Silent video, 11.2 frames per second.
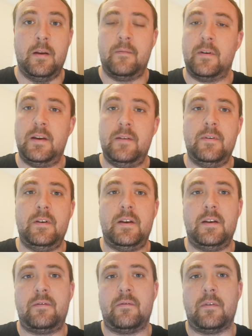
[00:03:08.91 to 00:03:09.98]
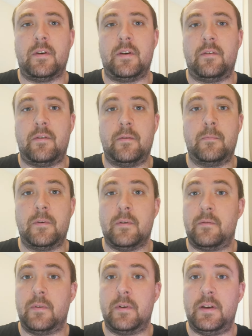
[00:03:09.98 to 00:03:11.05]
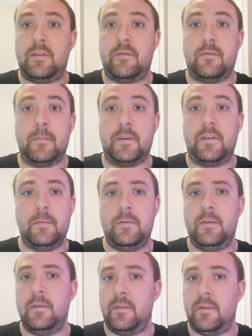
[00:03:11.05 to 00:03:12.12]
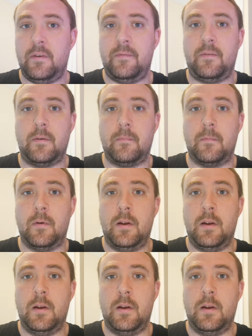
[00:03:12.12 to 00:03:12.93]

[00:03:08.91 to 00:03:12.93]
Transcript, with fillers: that even the Israelites whom God released from Egyptian serfdom